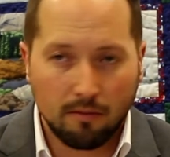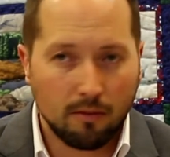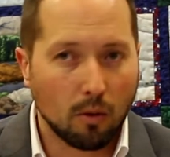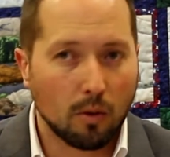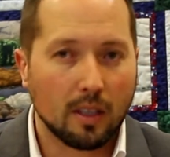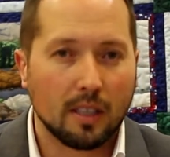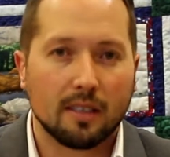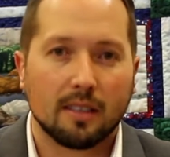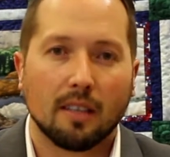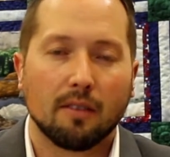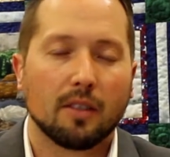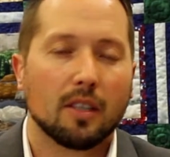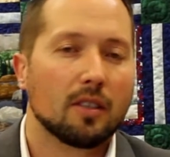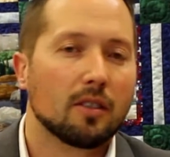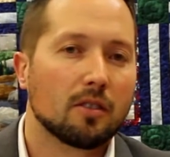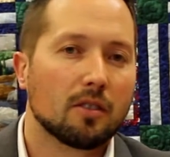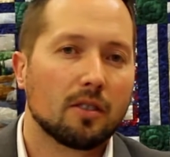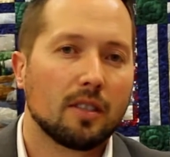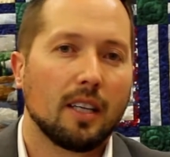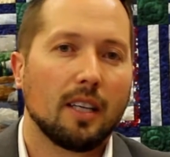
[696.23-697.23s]
47
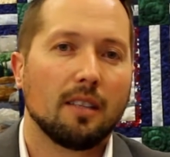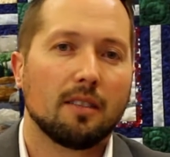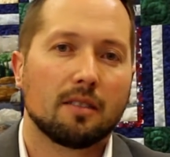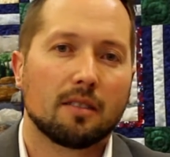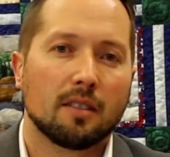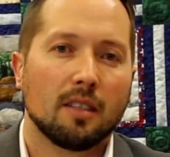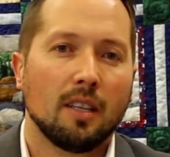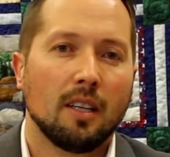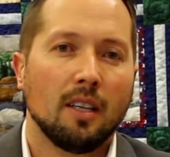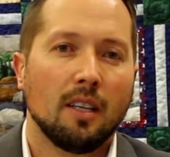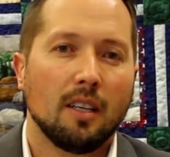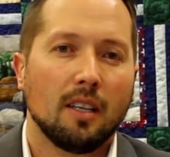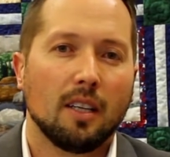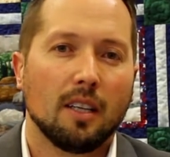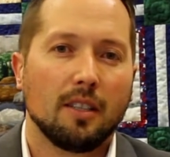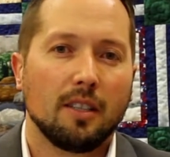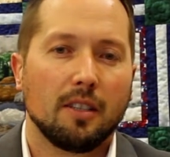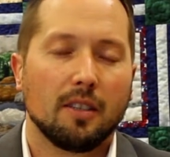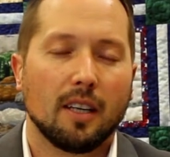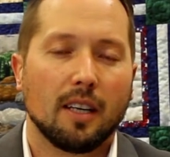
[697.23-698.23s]
other states
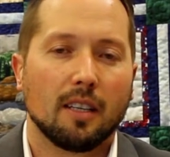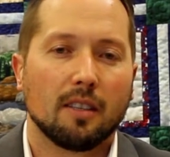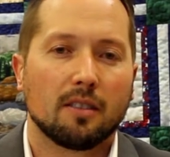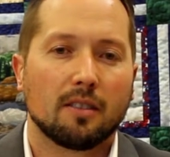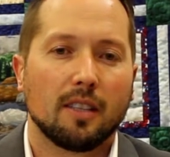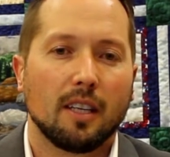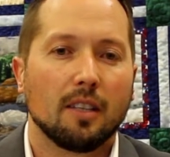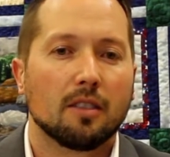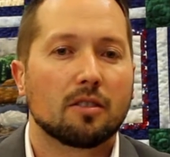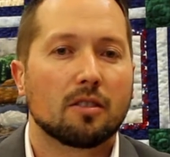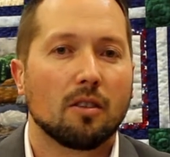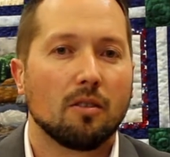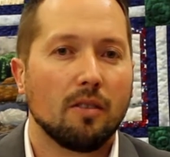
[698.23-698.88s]
in the United States.